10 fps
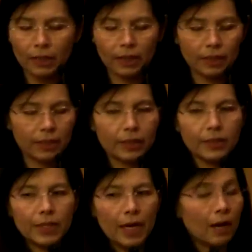This is
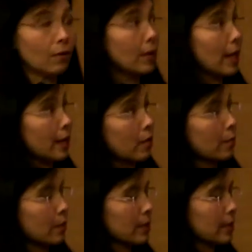the outline
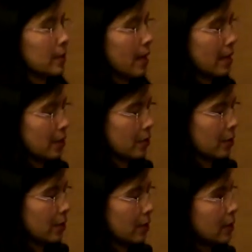of
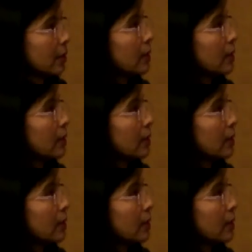presentation.